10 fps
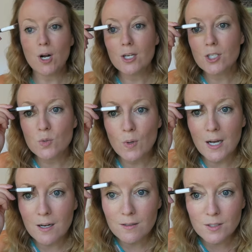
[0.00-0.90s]
brush as
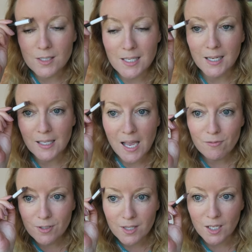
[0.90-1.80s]
well, so it's like
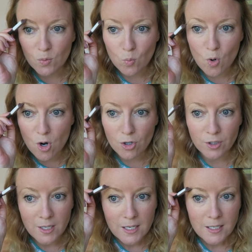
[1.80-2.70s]
everything in
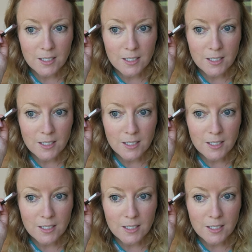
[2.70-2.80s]
one.